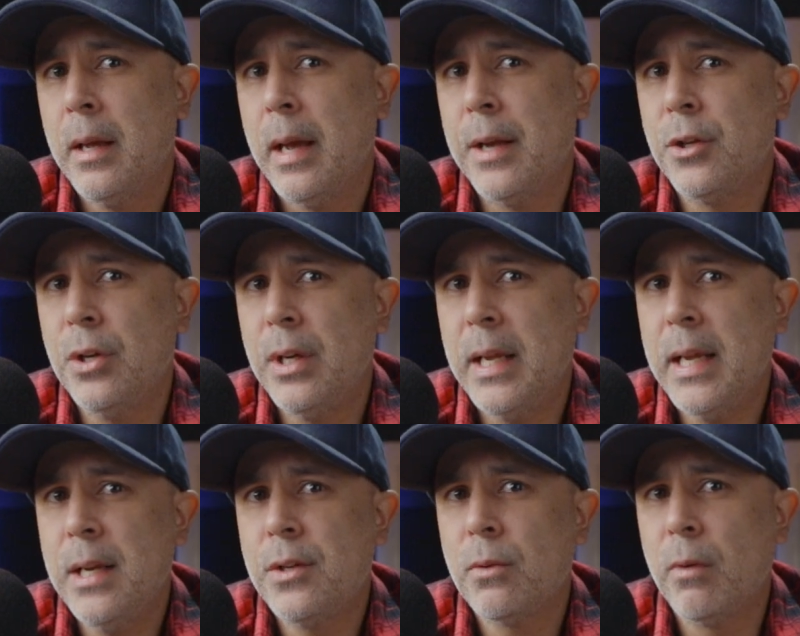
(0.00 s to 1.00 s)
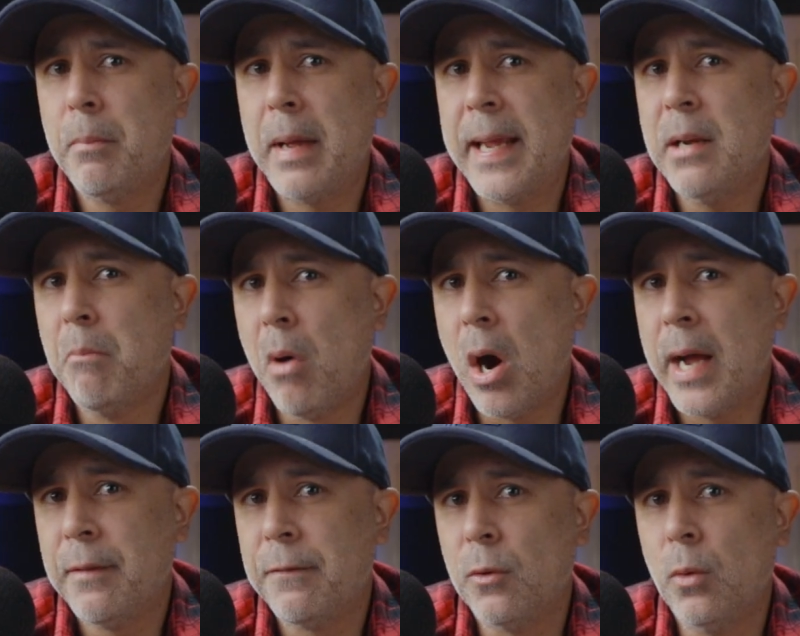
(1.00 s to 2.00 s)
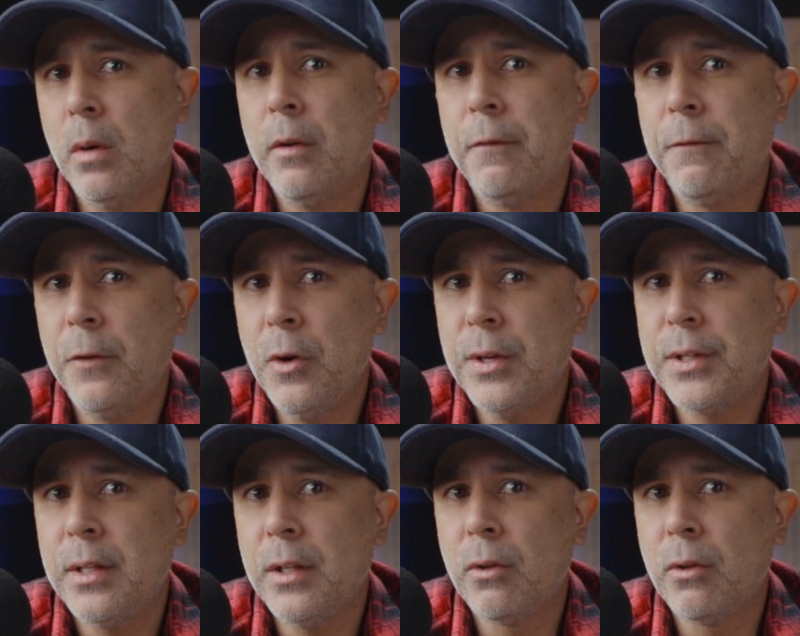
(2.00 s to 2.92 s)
And you need to remain mindful first in the